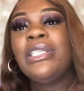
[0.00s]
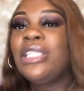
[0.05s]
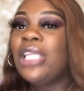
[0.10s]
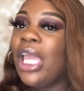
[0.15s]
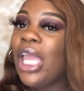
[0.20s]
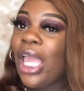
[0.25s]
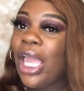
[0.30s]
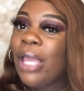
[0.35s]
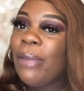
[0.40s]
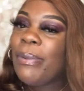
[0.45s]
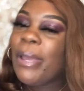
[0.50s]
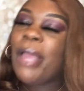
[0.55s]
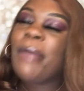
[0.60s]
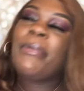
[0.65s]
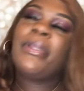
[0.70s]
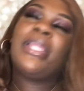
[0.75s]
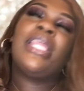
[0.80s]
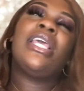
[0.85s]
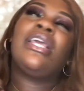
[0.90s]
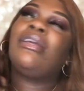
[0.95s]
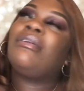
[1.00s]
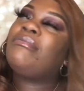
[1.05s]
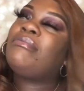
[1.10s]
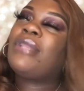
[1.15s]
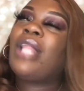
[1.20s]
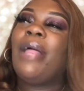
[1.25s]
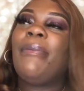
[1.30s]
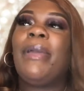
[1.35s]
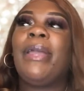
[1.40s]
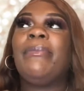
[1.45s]
D
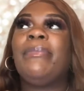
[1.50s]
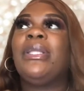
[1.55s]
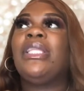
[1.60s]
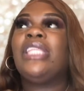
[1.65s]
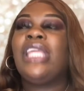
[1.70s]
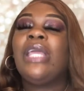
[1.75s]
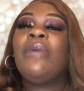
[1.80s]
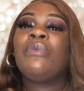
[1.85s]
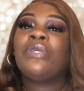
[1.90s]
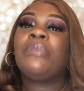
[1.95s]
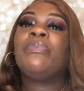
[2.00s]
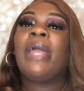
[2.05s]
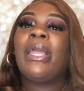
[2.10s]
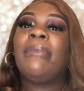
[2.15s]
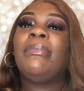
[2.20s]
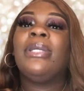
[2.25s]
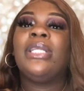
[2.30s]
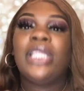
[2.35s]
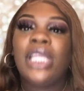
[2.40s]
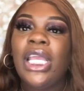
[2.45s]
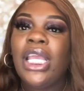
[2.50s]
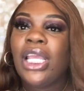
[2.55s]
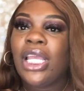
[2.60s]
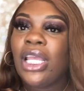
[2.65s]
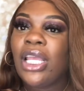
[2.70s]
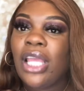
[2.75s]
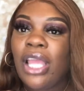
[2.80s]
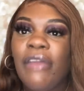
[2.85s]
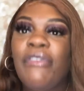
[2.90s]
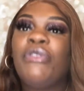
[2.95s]
was Baby
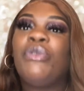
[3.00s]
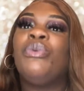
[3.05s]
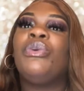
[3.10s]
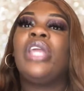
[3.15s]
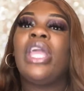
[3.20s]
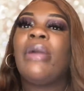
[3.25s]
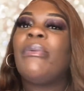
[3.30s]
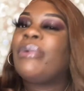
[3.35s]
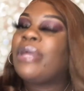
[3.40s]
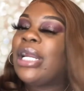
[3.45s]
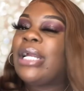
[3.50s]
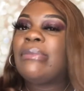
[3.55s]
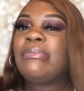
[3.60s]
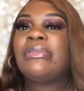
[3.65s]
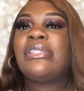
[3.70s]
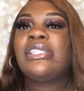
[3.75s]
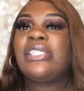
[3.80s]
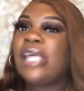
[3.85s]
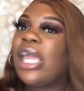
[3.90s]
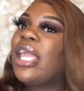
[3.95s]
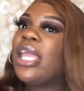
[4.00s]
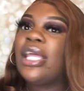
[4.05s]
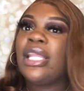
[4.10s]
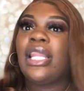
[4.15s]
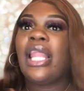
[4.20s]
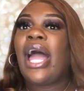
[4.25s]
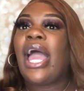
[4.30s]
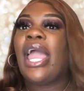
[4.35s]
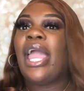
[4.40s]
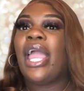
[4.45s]
D, if you get what I'm saying.
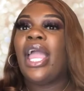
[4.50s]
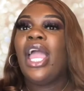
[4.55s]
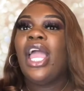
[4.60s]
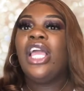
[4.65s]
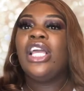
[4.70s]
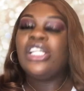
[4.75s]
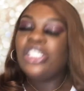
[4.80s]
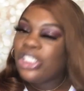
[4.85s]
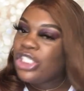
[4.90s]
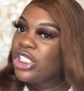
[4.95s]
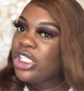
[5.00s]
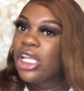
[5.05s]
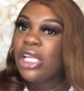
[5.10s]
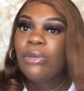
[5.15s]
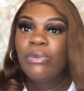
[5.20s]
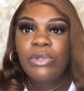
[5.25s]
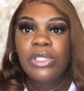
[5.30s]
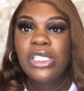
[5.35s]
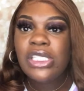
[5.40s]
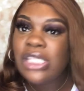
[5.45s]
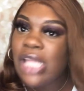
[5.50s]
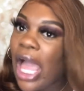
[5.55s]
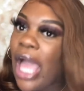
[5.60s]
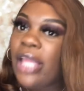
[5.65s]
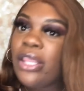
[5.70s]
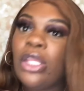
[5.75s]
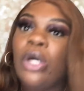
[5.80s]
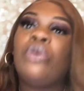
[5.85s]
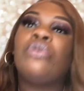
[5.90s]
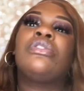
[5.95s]
Like, she was
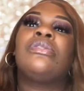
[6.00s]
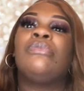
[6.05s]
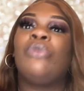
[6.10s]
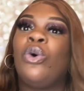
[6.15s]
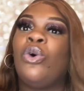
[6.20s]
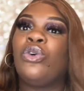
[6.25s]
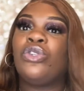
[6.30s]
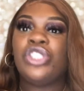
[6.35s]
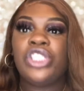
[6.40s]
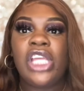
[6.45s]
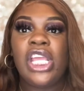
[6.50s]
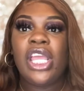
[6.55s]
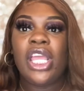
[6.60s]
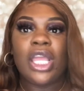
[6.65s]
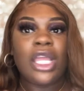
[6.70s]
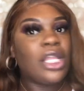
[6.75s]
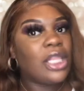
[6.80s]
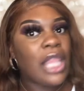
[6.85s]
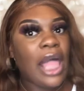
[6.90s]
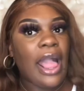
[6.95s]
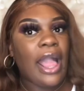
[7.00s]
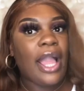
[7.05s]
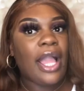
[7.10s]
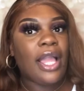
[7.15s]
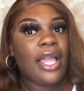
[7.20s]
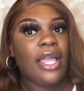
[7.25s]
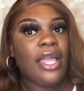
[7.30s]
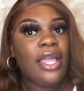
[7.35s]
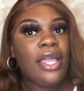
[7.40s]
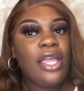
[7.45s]
not no small chick.
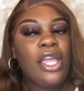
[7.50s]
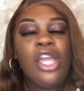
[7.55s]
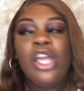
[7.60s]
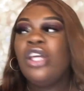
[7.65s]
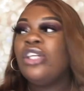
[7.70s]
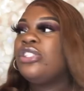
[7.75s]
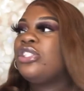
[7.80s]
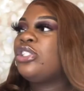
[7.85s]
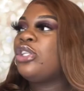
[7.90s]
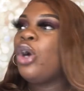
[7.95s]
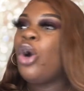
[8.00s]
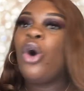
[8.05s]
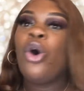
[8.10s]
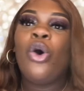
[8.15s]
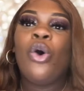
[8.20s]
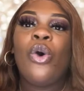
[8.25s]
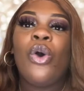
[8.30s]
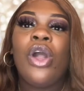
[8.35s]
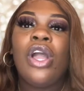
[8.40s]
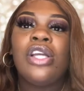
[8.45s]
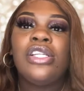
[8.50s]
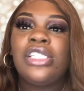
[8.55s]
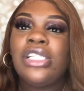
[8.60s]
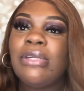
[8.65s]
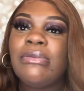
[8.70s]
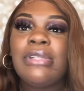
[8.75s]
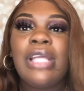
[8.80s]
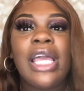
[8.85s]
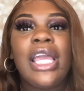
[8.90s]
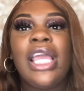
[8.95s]
Like, so she
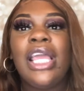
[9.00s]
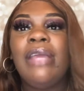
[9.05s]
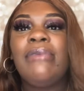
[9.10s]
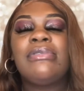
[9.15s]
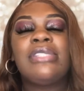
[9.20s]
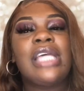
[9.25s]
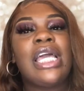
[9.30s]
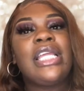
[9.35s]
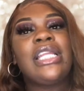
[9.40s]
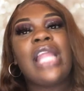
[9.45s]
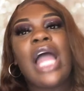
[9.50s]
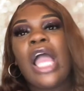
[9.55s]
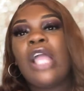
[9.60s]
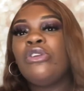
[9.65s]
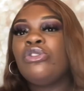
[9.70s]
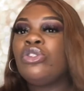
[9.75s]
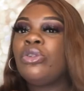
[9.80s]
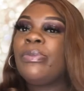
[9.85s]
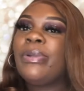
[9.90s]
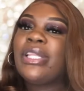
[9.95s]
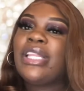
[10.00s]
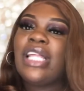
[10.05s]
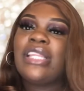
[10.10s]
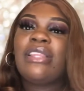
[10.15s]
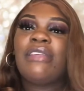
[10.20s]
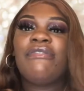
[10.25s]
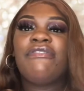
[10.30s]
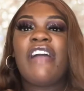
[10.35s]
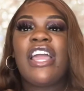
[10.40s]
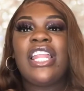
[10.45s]
was like, he was like, nah, you too big, let
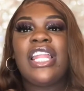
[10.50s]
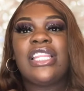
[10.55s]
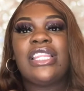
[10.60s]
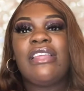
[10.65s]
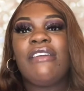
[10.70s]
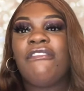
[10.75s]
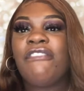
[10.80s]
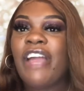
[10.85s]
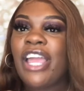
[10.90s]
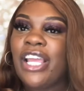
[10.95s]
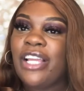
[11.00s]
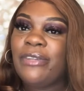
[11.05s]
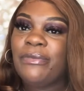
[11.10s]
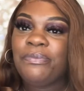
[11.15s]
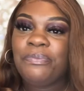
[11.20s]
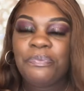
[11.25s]
them fight.